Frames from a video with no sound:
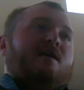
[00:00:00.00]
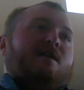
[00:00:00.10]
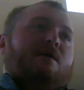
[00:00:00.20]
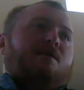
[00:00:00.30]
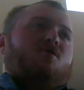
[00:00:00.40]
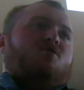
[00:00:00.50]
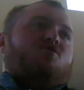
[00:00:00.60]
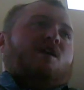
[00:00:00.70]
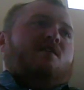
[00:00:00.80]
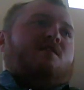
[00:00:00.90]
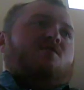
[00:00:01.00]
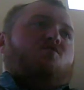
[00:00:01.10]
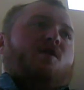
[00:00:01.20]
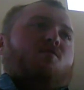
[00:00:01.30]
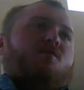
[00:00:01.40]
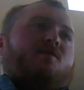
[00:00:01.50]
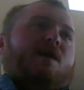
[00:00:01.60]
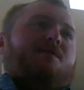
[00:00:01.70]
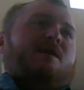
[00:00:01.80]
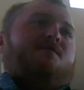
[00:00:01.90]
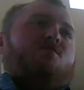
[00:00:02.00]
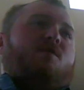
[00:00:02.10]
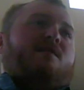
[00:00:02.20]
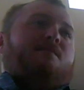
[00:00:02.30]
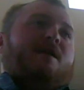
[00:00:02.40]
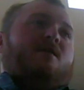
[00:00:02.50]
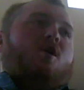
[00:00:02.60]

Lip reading: Cable news channels and Twitter were captivated on Wednesday by an